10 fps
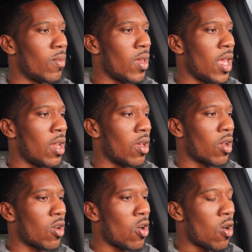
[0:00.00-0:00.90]
and the
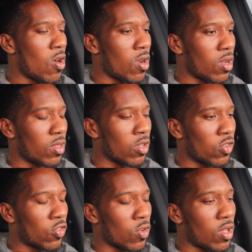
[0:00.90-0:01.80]

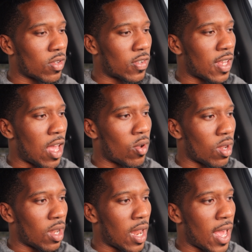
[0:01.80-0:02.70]
truck
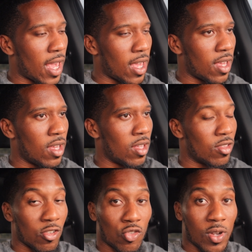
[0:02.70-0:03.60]
sounded like
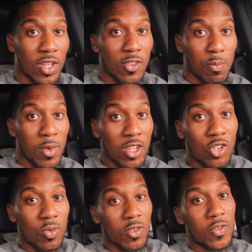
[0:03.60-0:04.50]
the
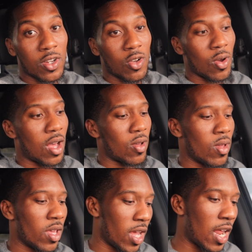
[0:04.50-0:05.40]
transmission was finna go out,
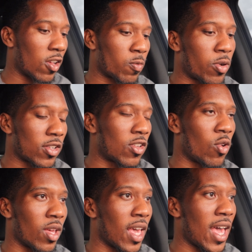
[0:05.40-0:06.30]
and I was pressing
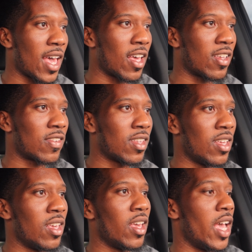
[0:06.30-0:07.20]
on the gas,
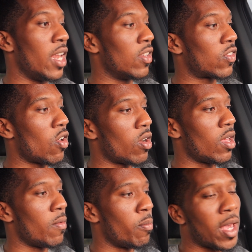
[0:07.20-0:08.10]
and it
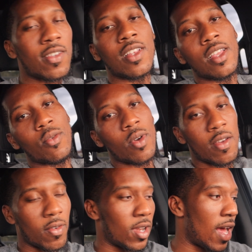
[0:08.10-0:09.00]
started basically
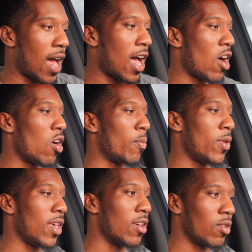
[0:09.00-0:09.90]
revving high
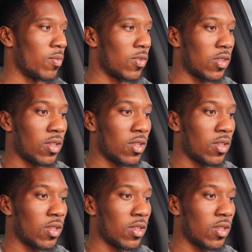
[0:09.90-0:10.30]
RPMs,